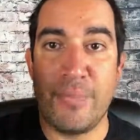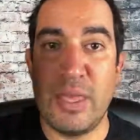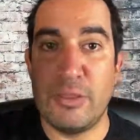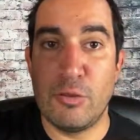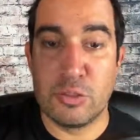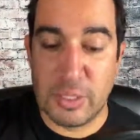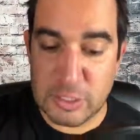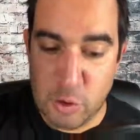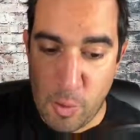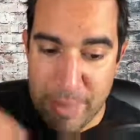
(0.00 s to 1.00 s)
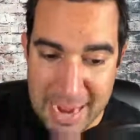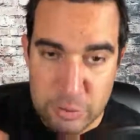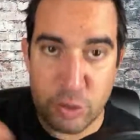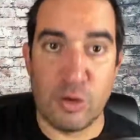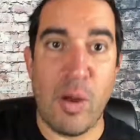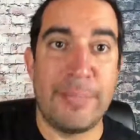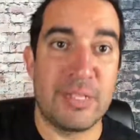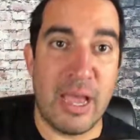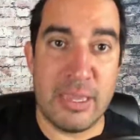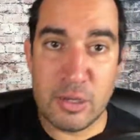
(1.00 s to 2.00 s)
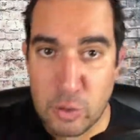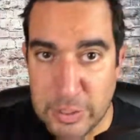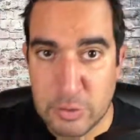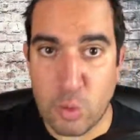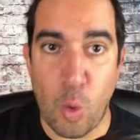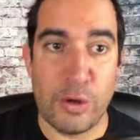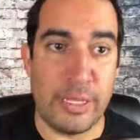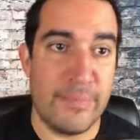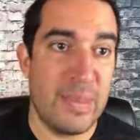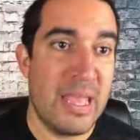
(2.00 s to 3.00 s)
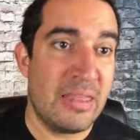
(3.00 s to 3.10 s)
then those links going back to your website creates authority.